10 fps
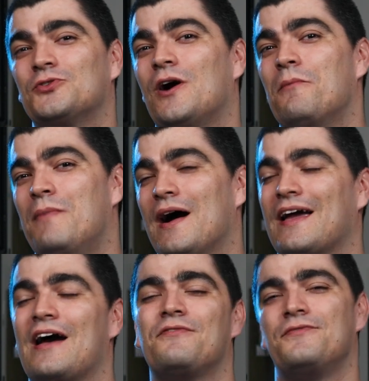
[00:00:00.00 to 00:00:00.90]
to come
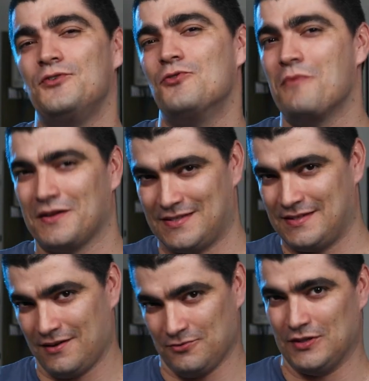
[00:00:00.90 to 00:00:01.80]
back a few months
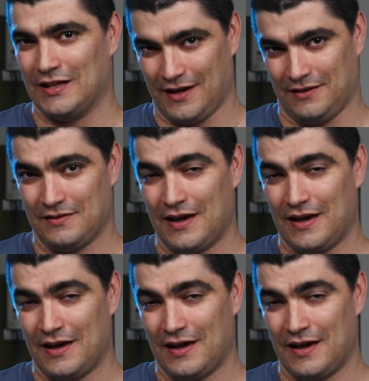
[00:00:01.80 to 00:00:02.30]
down the line